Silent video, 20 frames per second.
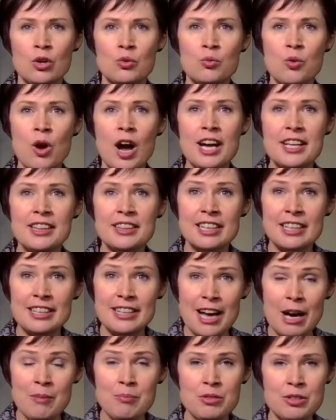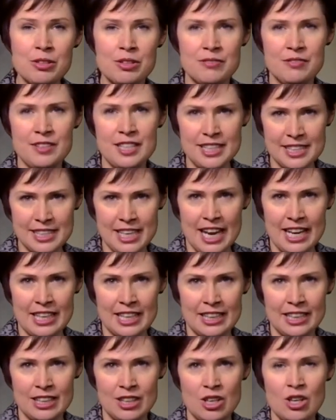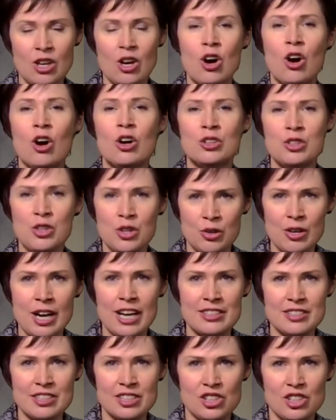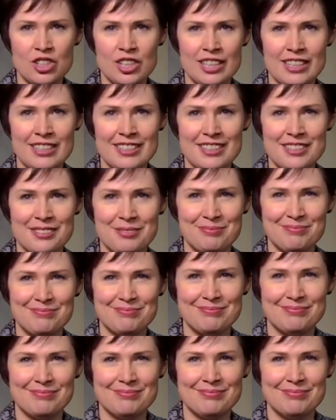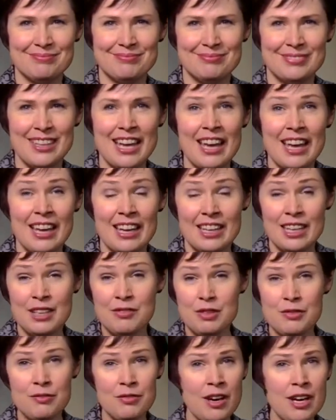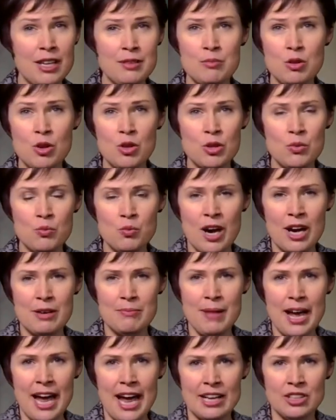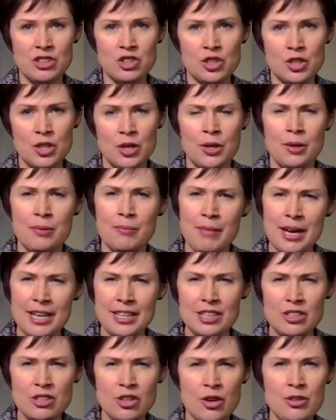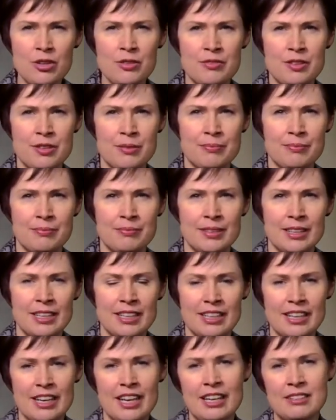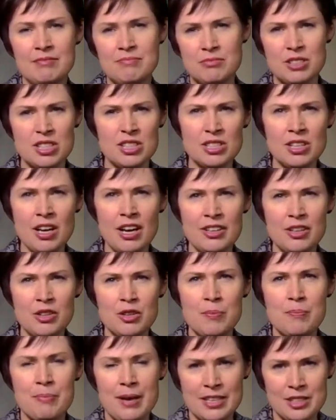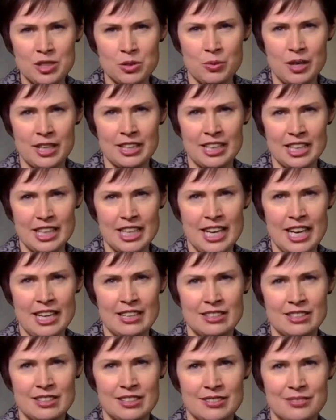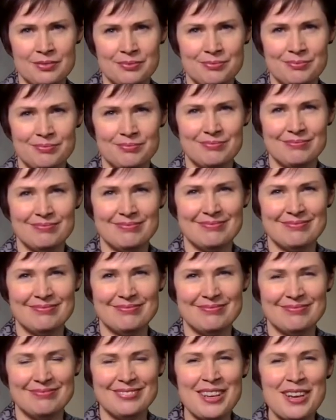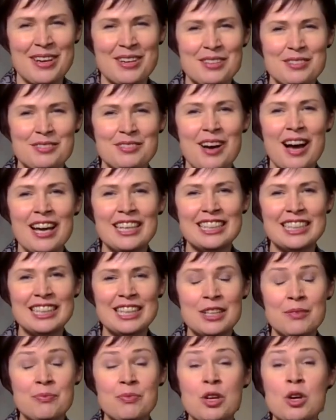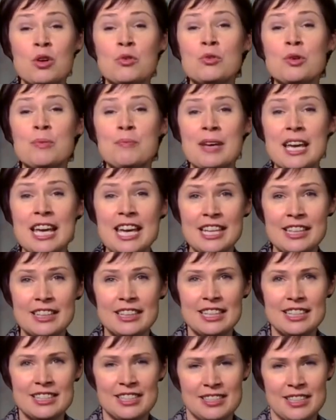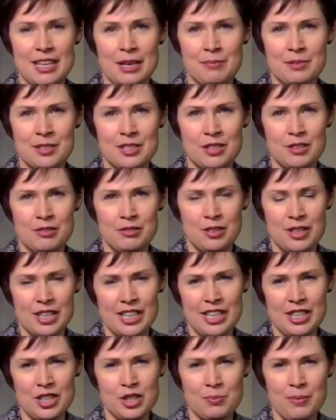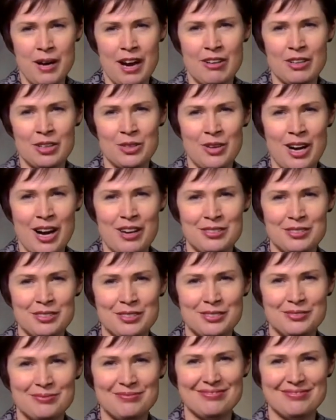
Write the number of this heading on your answer sheet. If you find more than one match, make a note of them and decide on the best one at the end. Finally, repeat these steps for each paragraph.